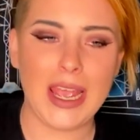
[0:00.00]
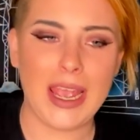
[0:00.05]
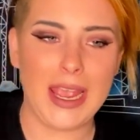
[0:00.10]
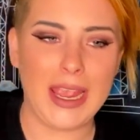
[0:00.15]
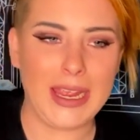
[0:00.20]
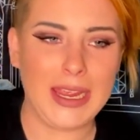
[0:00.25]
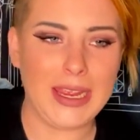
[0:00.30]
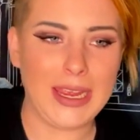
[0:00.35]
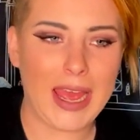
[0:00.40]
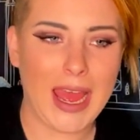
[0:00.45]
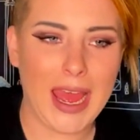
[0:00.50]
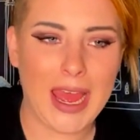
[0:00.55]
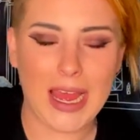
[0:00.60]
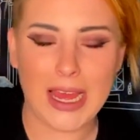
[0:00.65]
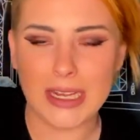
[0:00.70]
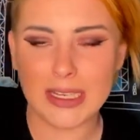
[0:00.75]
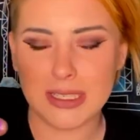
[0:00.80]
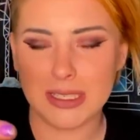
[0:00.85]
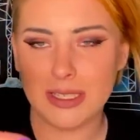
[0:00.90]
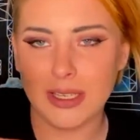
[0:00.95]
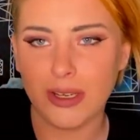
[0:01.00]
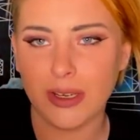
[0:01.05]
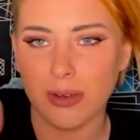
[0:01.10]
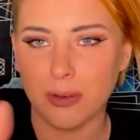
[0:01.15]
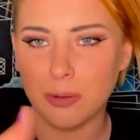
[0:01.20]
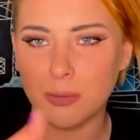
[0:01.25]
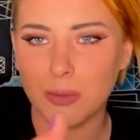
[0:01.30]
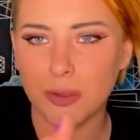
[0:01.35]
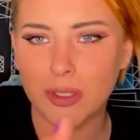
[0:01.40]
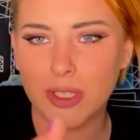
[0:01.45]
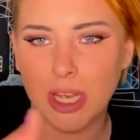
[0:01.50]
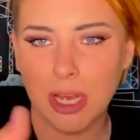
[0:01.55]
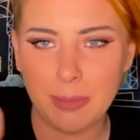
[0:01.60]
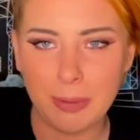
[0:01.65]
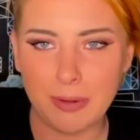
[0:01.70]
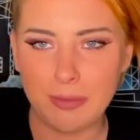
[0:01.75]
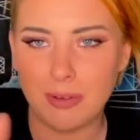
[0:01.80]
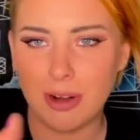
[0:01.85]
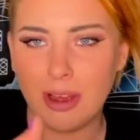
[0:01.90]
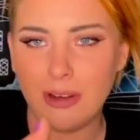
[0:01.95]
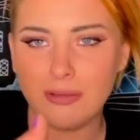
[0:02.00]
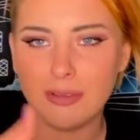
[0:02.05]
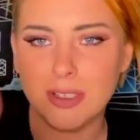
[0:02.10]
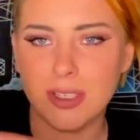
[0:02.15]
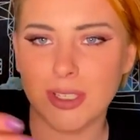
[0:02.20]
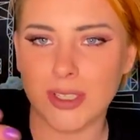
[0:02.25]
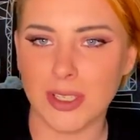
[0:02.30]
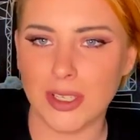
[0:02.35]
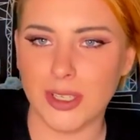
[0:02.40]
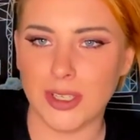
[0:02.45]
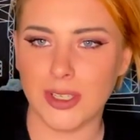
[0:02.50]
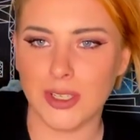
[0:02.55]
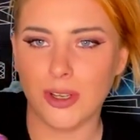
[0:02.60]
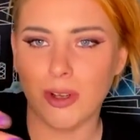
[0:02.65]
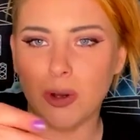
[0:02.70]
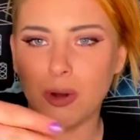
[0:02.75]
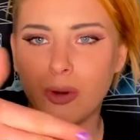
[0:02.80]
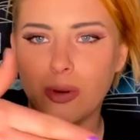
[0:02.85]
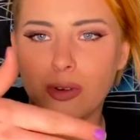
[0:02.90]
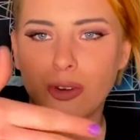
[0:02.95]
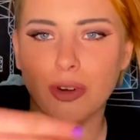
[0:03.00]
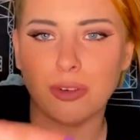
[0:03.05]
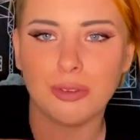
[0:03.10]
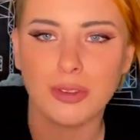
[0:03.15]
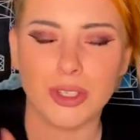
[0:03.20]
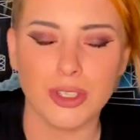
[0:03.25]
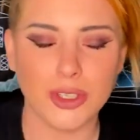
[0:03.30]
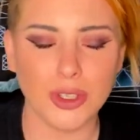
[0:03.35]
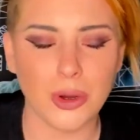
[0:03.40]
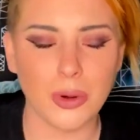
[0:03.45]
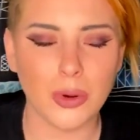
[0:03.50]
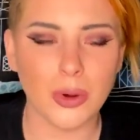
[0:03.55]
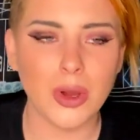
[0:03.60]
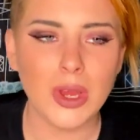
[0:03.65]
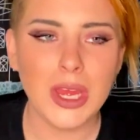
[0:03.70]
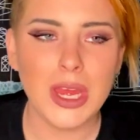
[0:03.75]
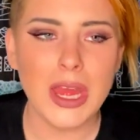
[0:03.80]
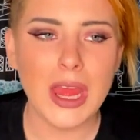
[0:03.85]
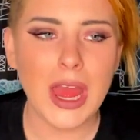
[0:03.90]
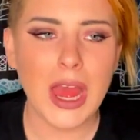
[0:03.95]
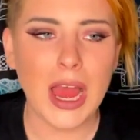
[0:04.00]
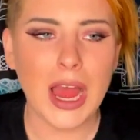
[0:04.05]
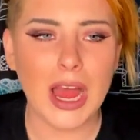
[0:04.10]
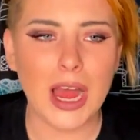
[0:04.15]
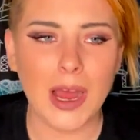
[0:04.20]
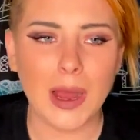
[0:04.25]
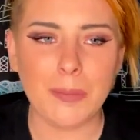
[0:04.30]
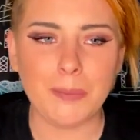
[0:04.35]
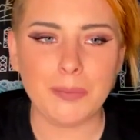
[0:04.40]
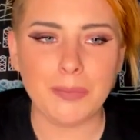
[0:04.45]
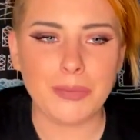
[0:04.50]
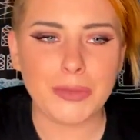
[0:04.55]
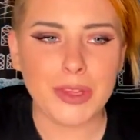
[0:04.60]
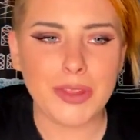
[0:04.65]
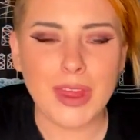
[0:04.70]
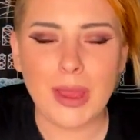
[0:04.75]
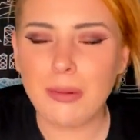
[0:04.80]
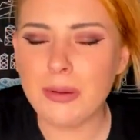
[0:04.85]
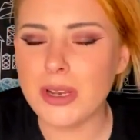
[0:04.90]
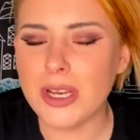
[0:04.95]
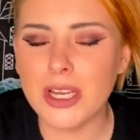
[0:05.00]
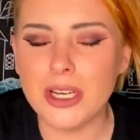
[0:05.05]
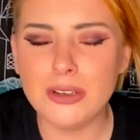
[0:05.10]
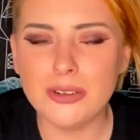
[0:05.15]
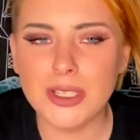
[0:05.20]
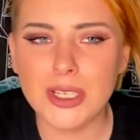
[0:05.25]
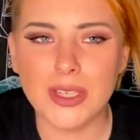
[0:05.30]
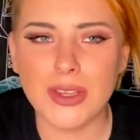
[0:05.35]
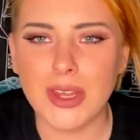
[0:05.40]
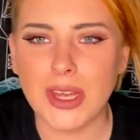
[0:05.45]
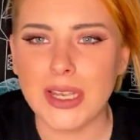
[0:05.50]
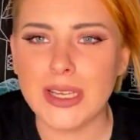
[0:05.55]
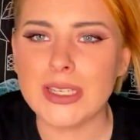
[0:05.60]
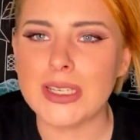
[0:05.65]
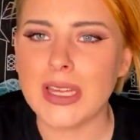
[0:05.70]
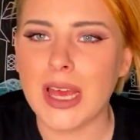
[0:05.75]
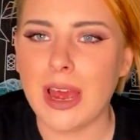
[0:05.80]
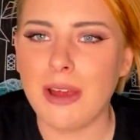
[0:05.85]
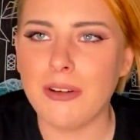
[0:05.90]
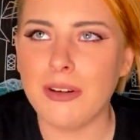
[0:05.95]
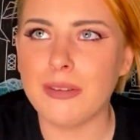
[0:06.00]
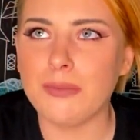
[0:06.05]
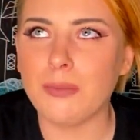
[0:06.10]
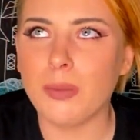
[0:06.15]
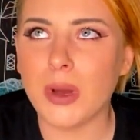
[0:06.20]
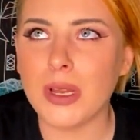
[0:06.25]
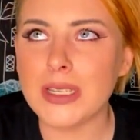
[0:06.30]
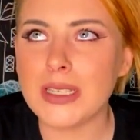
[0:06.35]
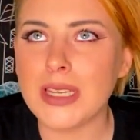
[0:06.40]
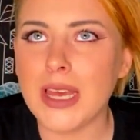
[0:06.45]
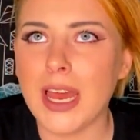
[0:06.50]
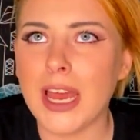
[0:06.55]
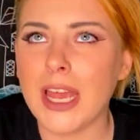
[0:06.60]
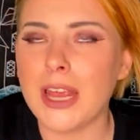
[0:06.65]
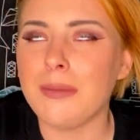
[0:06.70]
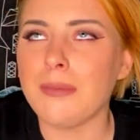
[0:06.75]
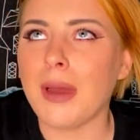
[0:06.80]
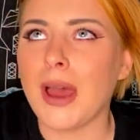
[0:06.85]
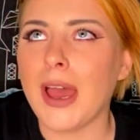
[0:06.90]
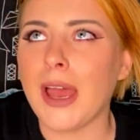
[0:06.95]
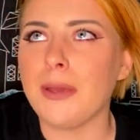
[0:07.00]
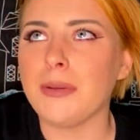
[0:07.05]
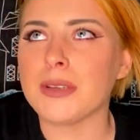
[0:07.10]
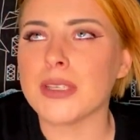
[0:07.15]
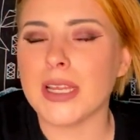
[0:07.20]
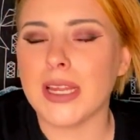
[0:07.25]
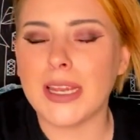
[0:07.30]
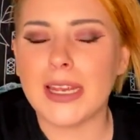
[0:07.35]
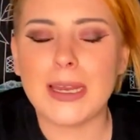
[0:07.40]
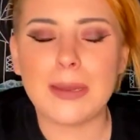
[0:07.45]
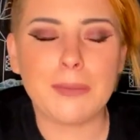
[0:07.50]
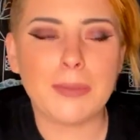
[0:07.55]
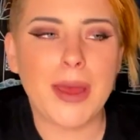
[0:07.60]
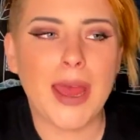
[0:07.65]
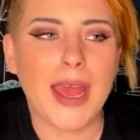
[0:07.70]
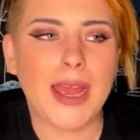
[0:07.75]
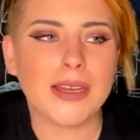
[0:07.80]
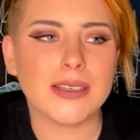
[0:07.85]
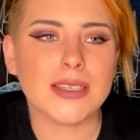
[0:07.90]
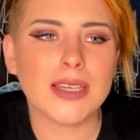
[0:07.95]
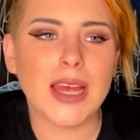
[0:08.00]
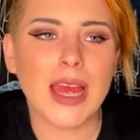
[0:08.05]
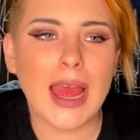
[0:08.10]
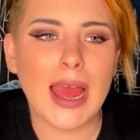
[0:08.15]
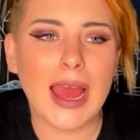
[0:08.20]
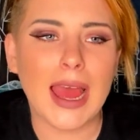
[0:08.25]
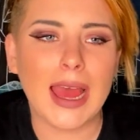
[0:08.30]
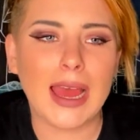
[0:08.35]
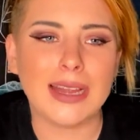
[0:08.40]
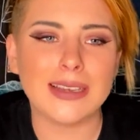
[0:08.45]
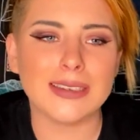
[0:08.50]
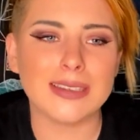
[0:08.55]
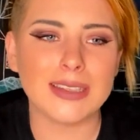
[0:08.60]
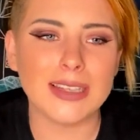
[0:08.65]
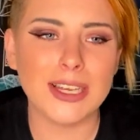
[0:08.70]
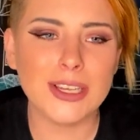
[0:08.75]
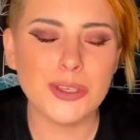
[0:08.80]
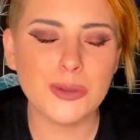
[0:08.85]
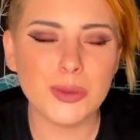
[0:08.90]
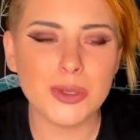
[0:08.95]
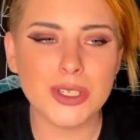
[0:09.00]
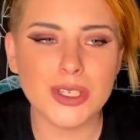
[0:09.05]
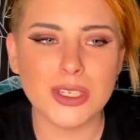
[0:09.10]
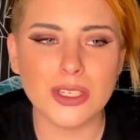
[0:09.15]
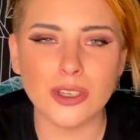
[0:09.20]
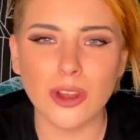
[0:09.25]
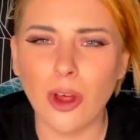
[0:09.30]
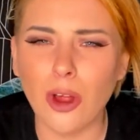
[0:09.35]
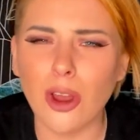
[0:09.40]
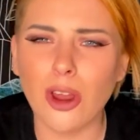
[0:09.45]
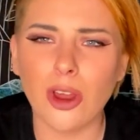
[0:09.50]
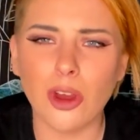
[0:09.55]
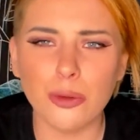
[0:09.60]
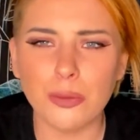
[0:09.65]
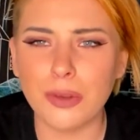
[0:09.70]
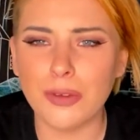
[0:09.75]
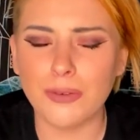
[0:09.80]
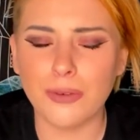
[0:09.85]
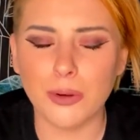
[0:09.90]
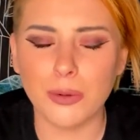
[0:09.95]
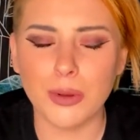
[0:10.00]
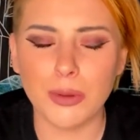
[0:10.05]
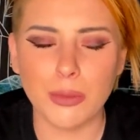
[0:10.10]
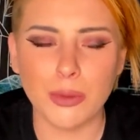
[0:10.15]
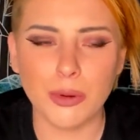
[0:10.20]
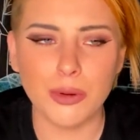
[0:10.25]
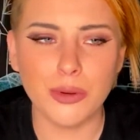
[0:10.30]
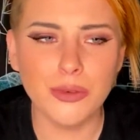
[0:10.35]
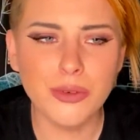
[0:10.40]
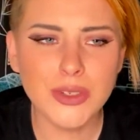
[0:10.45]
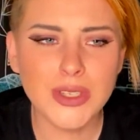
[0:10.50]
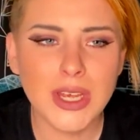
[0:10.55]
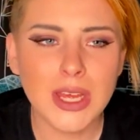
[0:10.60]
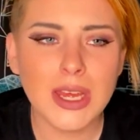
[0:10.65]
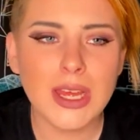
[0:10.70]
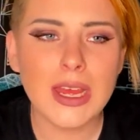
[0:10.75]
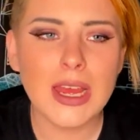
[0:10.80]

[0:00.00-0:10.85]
a hand almost coming round the corner of the door. There were loads of things. One time I was laying in bed, and this was not long before we moved.